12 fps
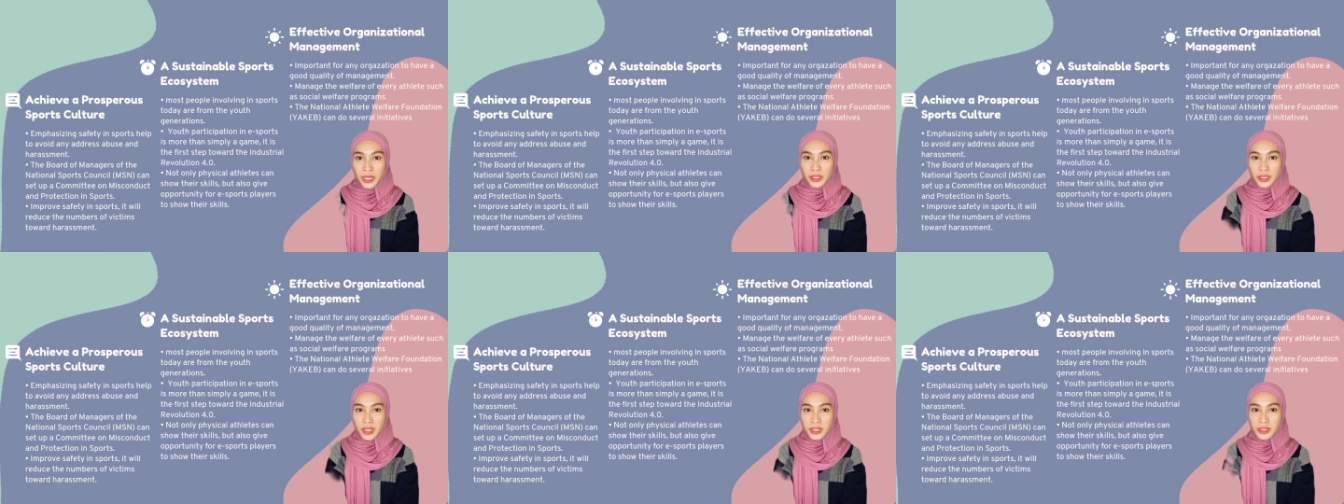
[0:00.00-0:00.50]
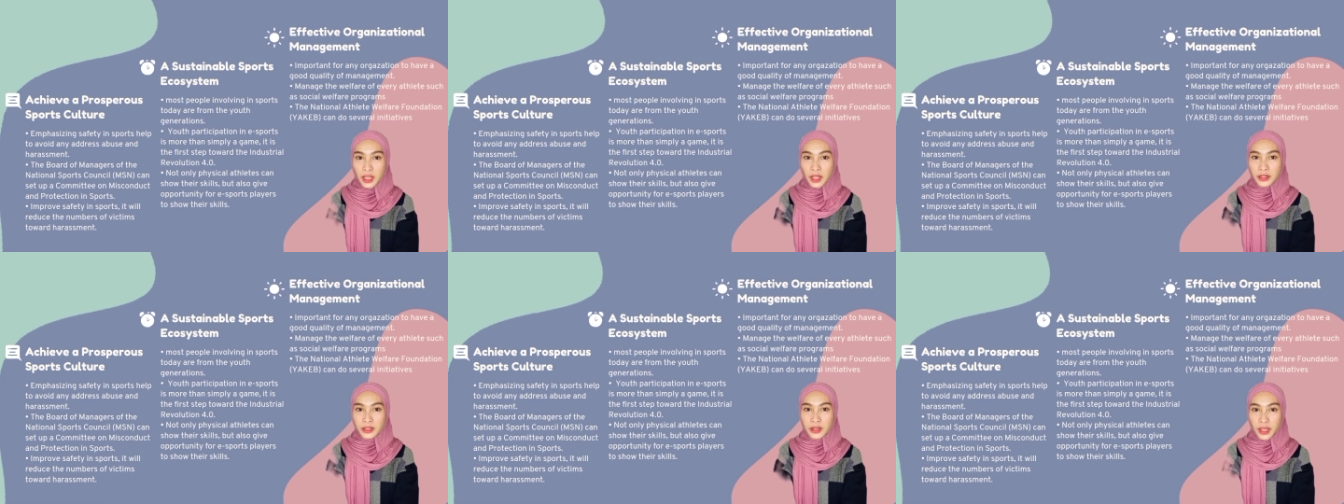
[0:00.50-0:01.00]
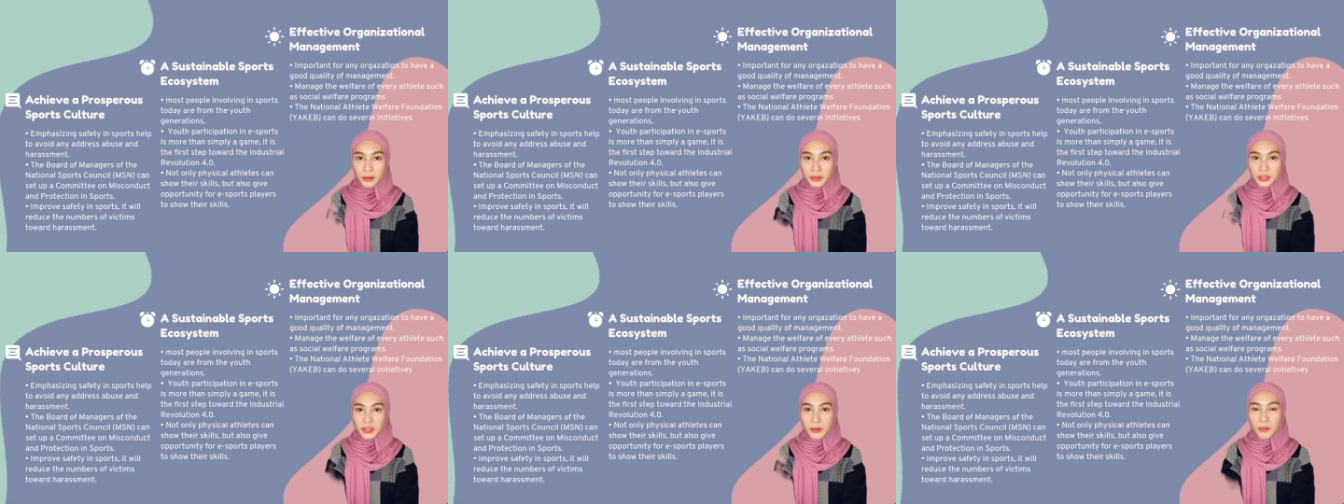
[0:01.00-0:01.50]
It is
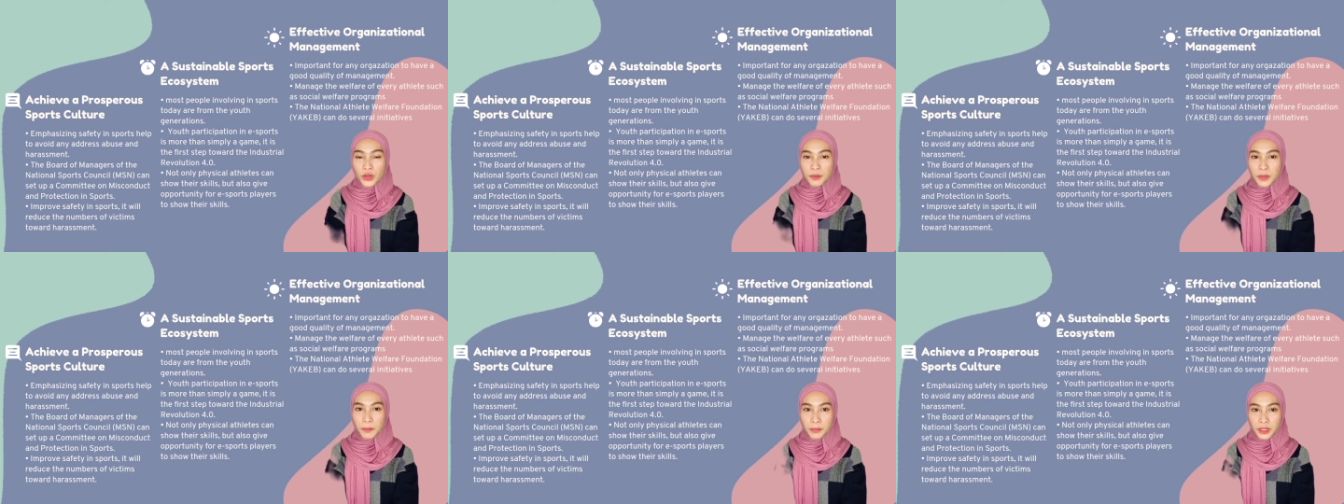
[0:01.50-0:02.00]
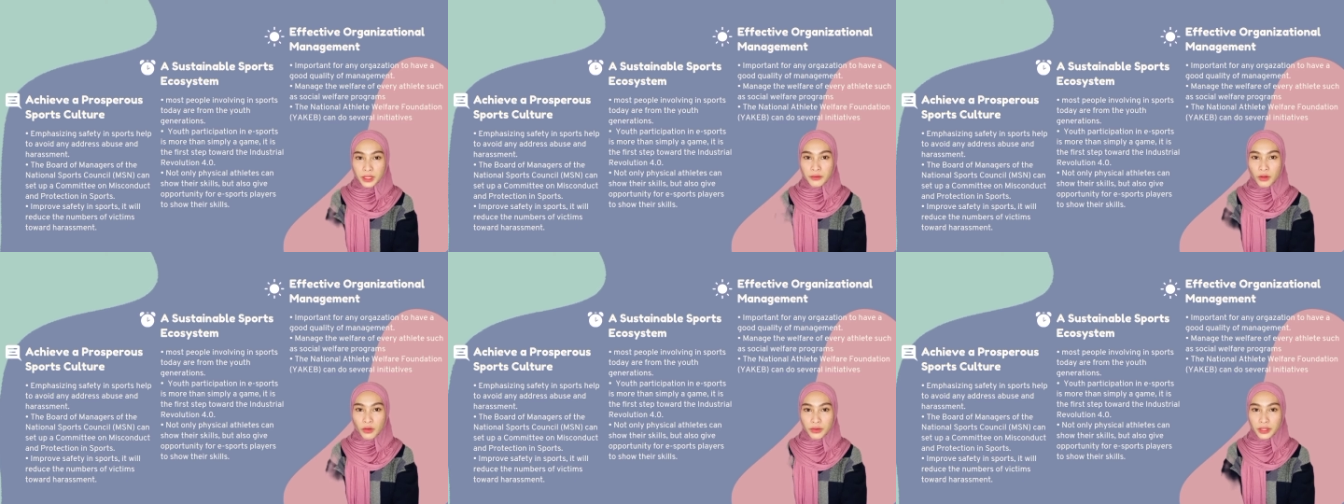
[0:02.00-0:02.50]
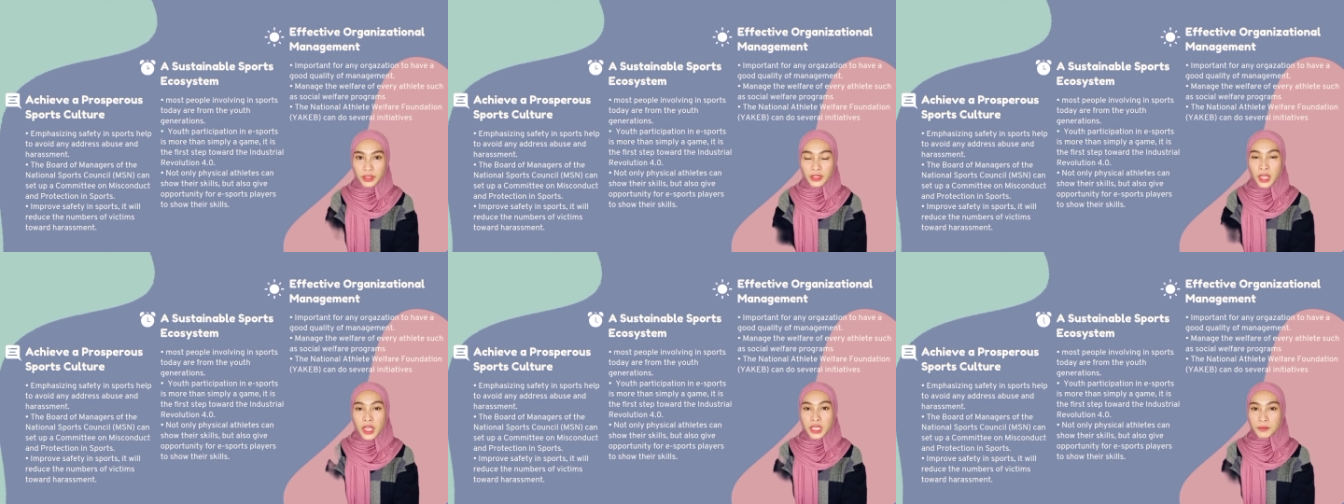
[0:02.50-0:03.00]
undeniable the most people involved in
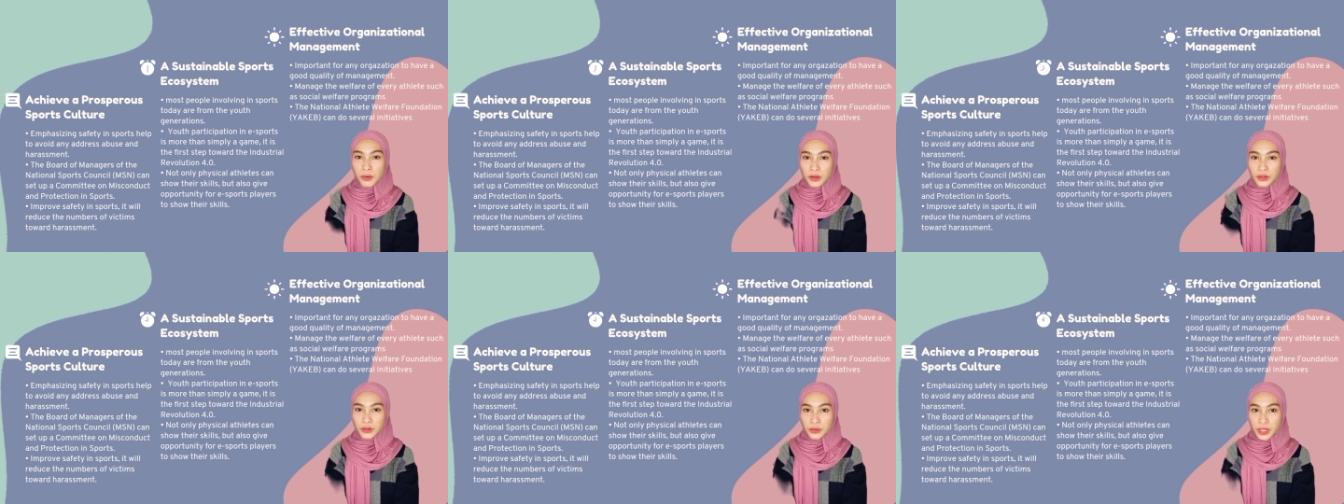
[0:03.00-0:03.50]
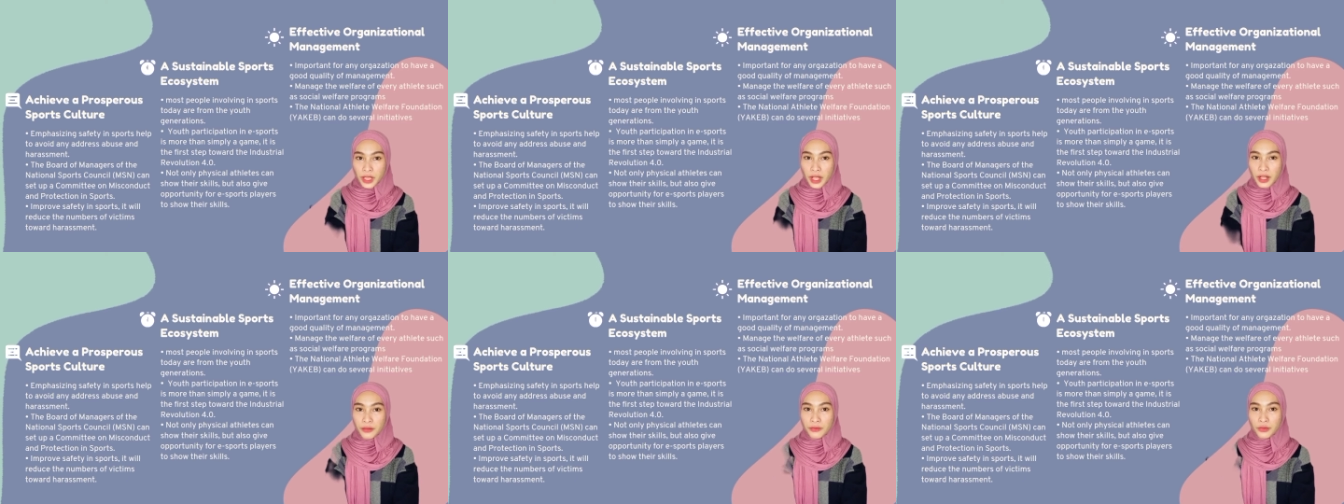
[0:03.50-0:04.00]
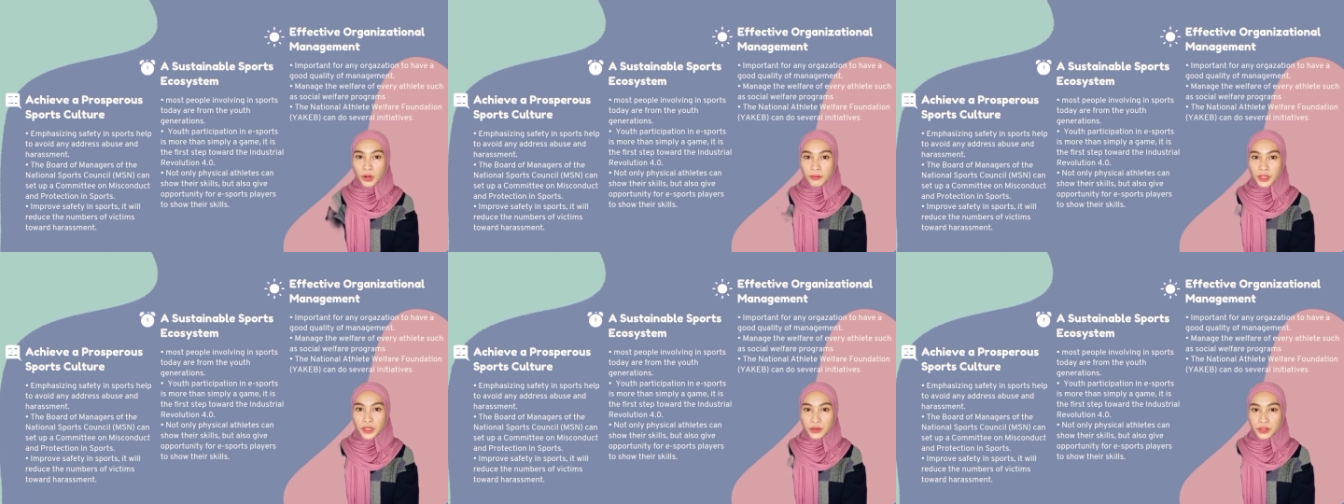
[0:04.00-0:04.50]
sports today are from
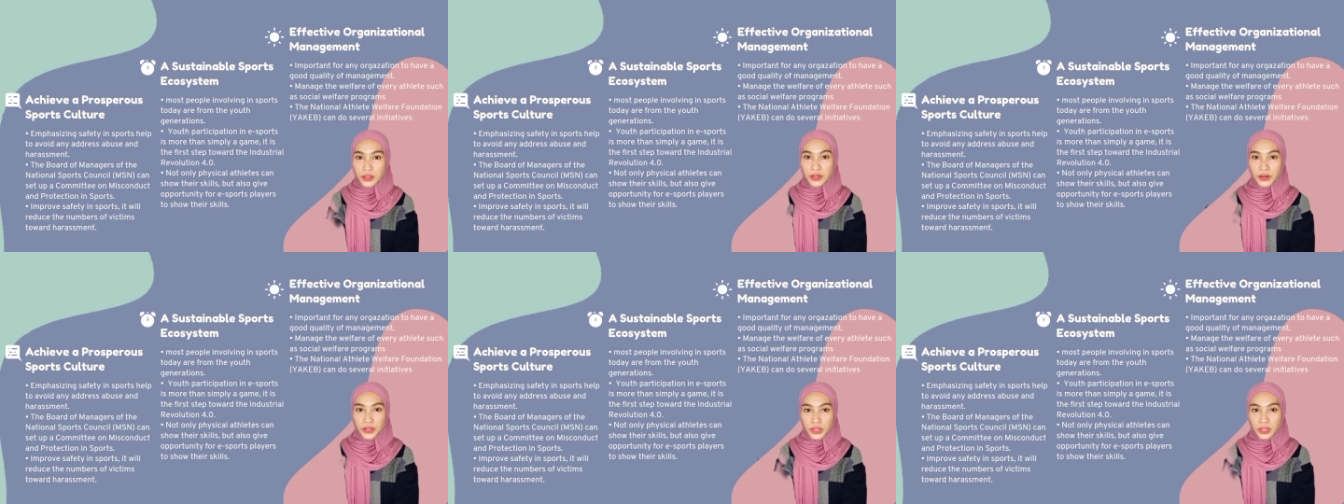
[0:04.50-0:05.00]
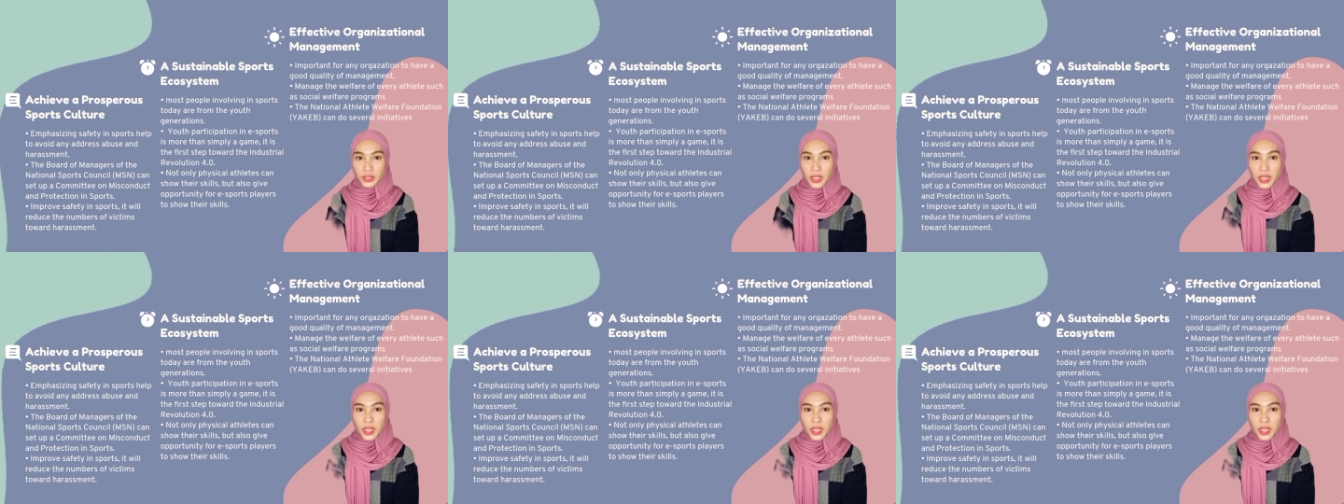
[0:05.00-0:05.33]
the youth generation.